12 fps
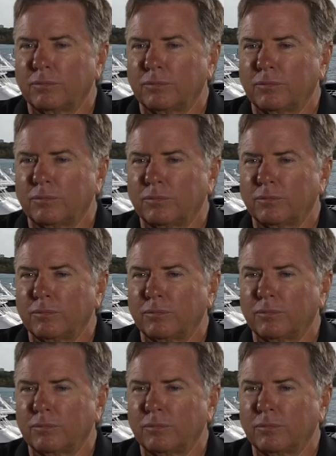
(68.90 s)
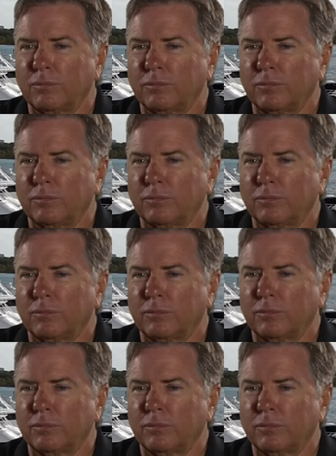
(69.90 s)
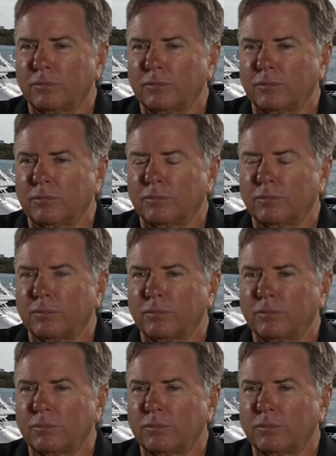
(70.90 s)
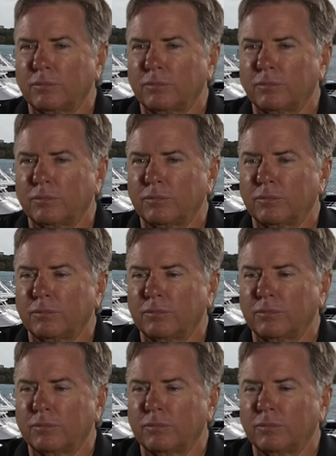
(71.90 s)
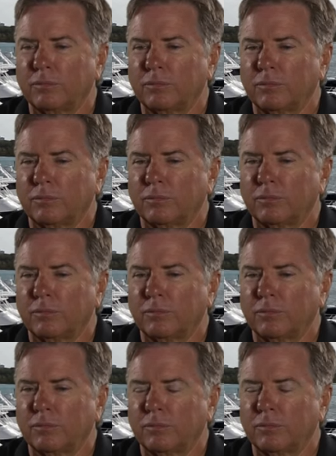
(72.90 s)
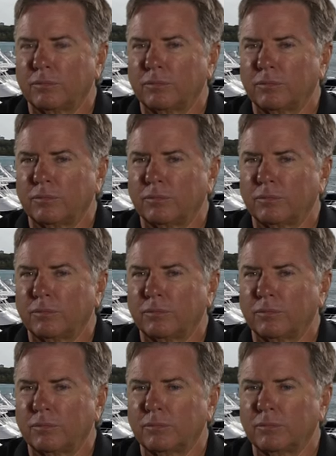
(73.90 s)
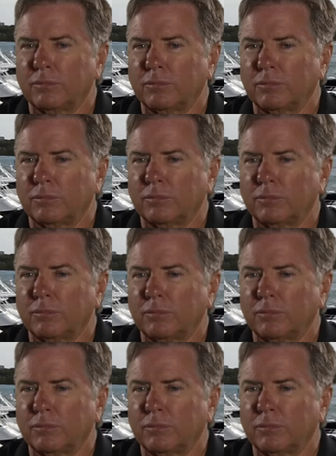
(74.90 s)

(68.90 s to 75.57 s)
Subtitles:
No words are spoken by the person on screen.